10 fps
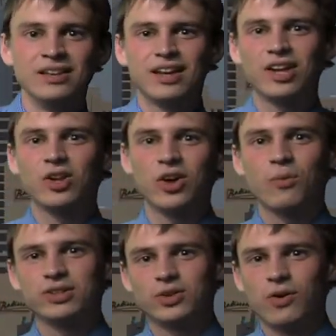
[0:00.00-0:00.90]
Taking a look
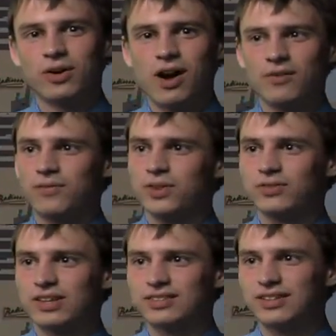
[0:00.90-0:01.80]
at what's going on for the
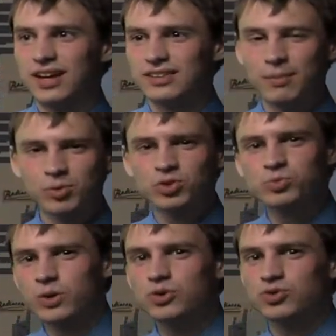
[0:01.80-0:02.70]
rest of the night, temperatures
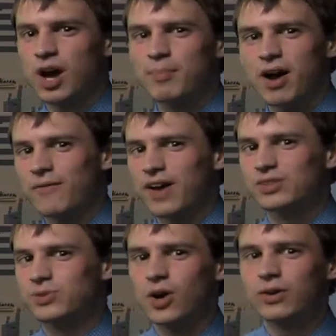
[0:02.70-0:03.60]
will drop off
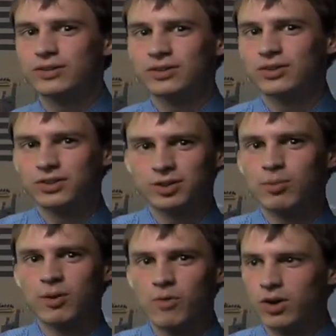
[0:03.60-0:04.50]
as we go into early
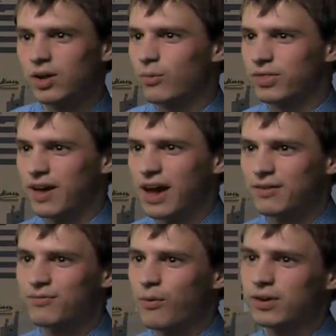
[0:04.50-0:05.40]
tomorrow morning with a high
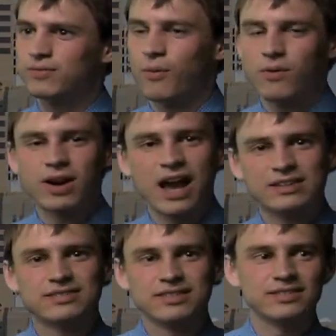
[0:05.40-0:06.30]
of 44
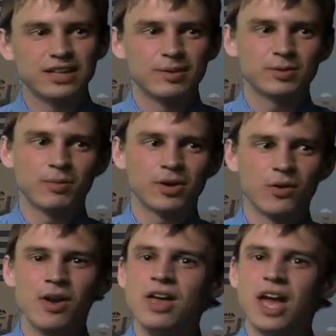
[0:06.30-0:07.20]
at 6 a.m. tomorrow.